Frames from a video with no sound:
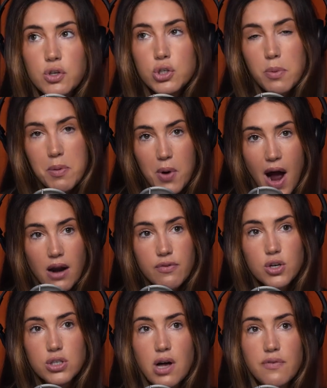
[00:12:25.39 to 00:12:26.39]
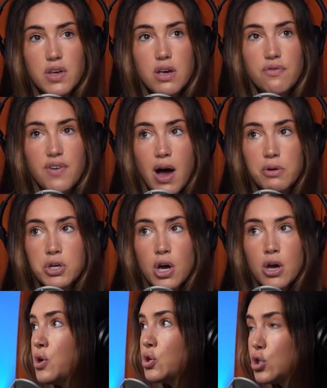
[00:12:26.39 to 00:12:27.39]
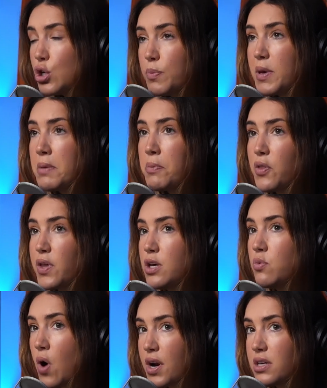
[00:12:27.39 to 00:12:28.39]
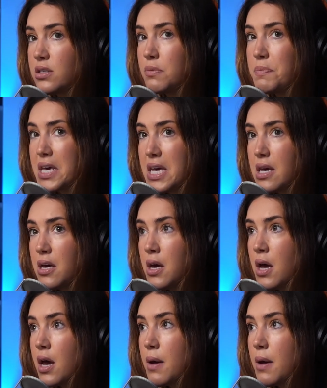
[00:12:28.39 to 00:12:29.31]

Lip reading: You should be proud of yourself that you found 2 people that you wanted to be